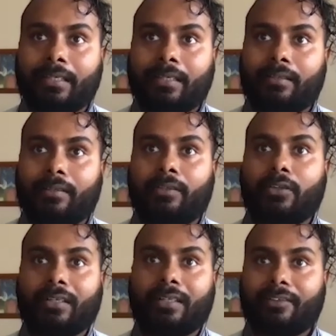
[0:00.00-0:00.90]

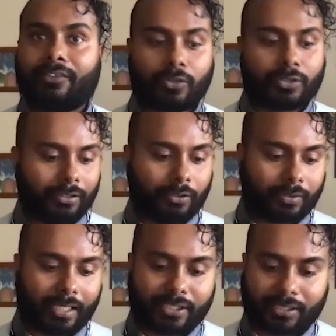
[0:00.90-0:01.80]
look at the social
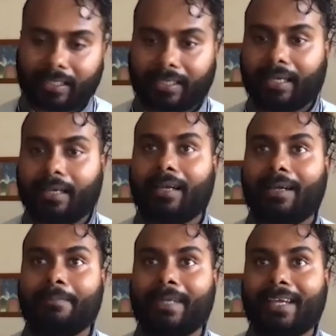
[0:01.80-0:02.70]
location
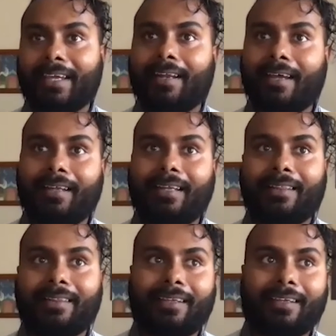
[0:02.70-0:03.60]
I'm in. And I
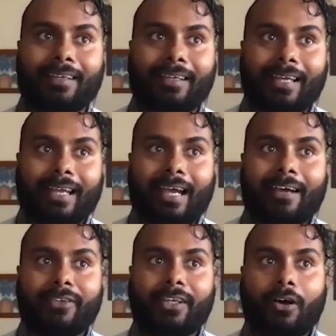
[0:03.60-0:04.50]
think
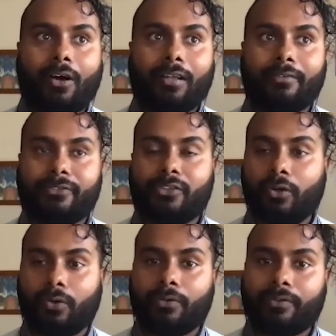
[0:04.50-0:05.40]
having all of
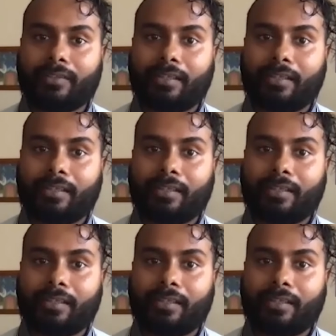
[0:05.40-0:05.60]
those